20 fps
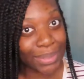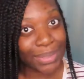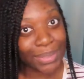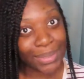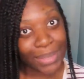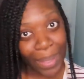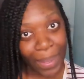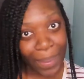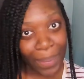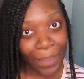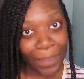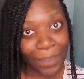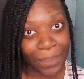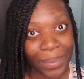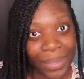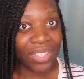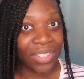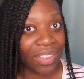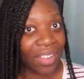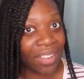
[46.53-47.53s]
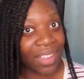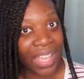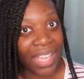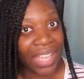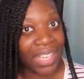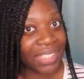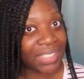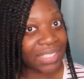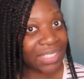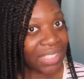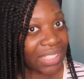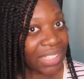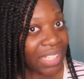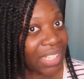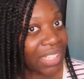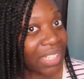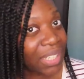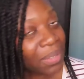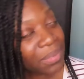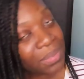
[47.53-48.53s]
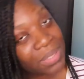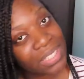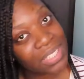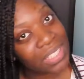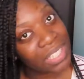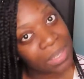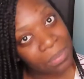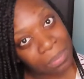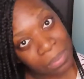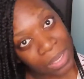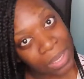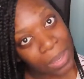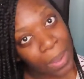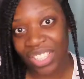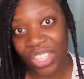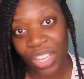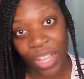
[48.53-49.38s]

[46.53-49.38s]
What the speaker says: So y'all guys seen a clip, sneak peek.